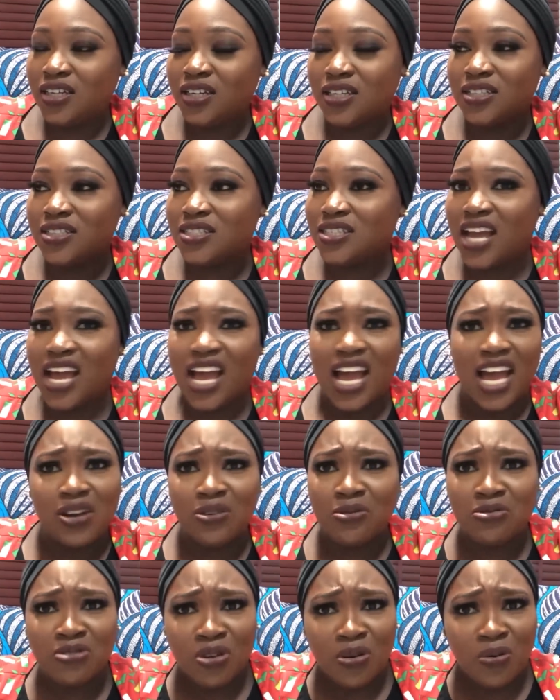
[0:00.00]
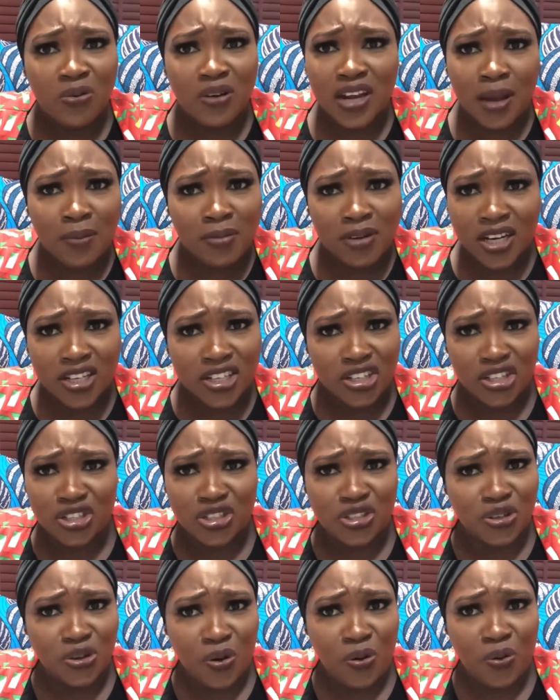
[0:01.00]
Because I don't know what I'm going
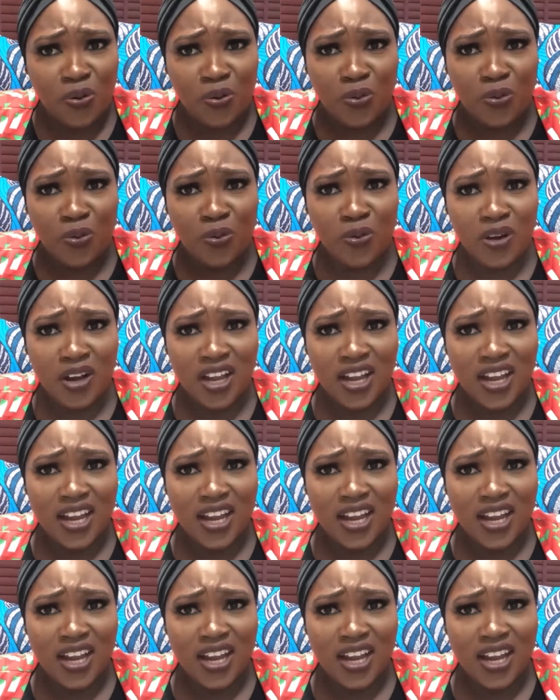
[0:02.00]
to do.